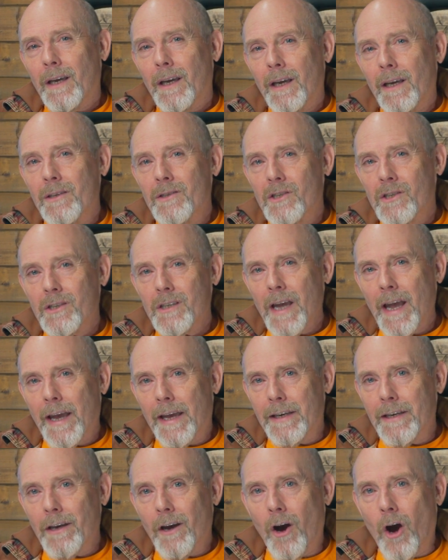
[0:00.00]

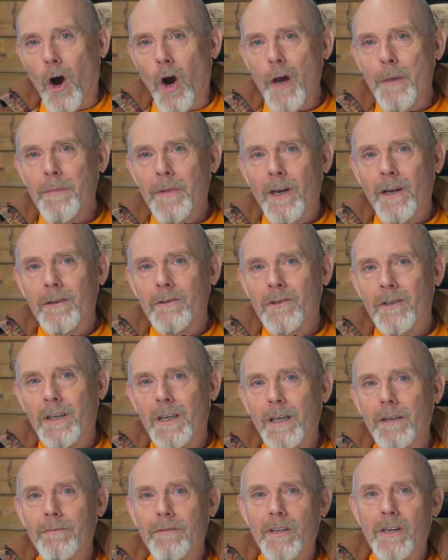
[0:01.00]
Instead, I'm going to
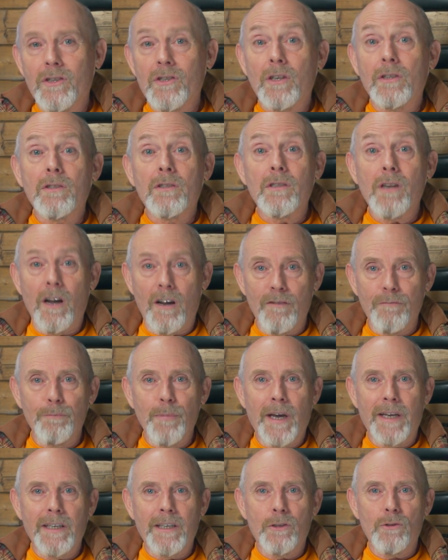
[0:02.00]
give this a tough
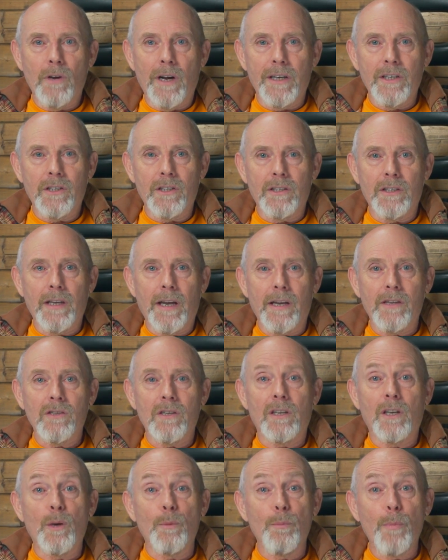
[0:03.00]
penetration test
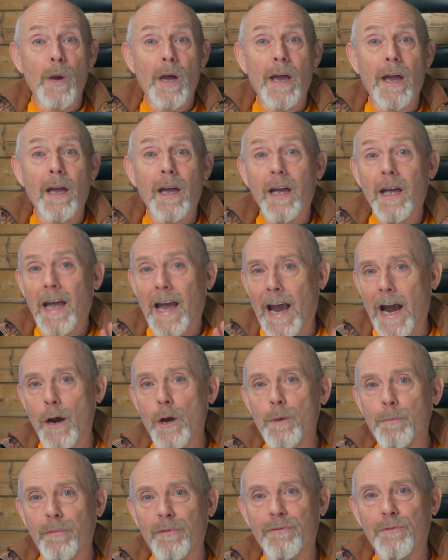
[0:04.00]
and compare
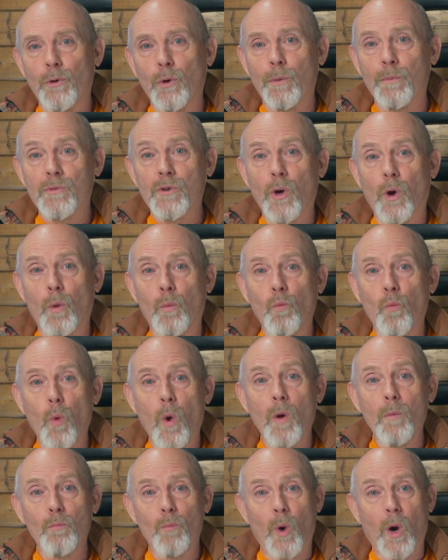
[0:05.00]
how it performs on
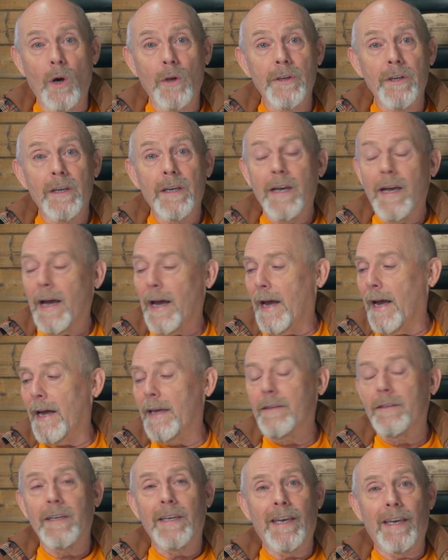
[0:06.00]
1 watt
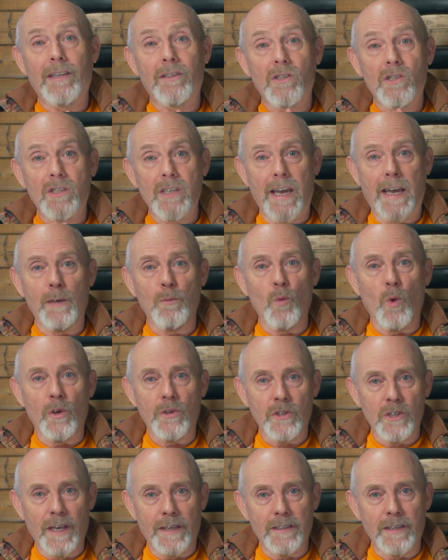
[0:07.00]
and its 10
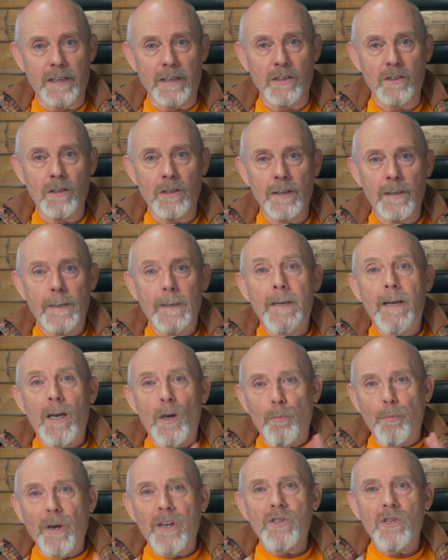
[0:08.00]
watt settings.
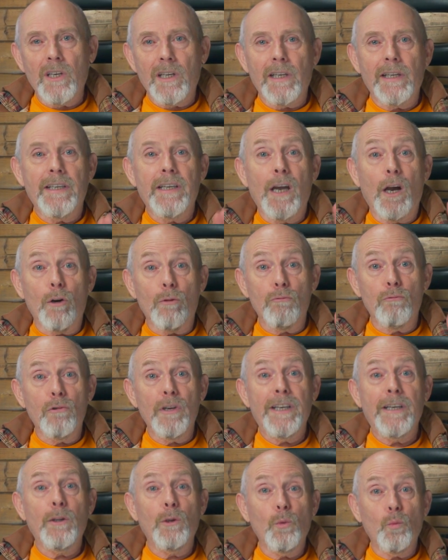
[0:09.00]
Basically, a
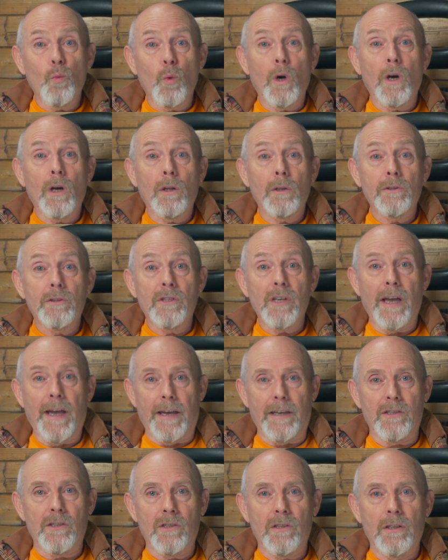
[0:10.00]
real world
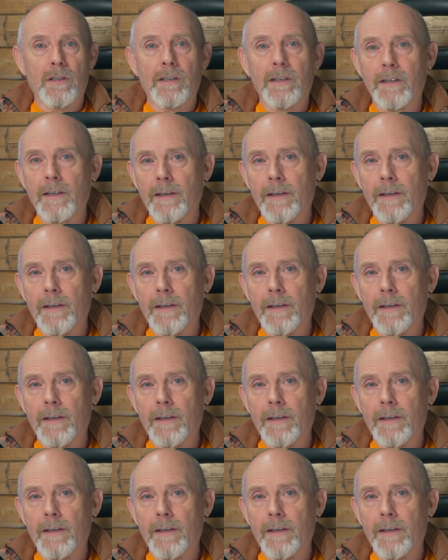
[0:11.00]
test.